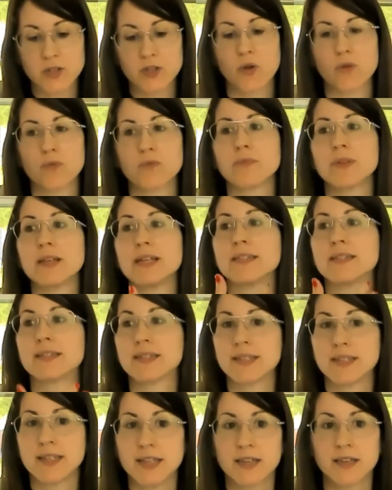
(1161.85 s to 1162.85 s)
So let's
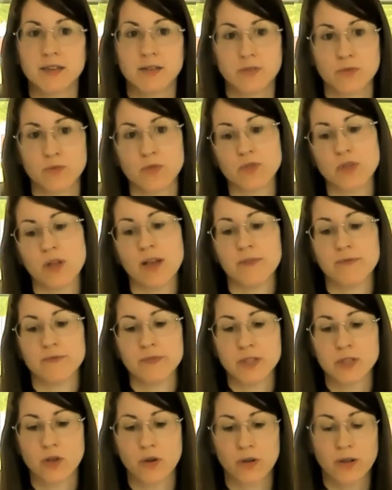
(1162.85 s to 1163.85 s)
see what have
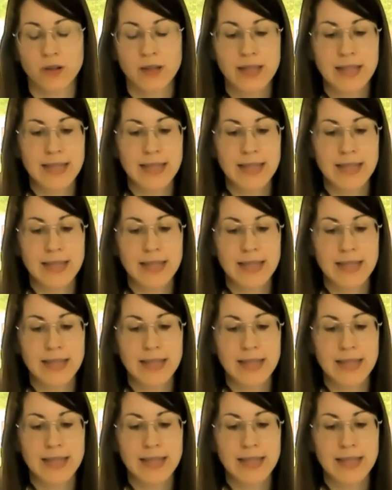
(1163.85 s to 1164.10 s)
we done.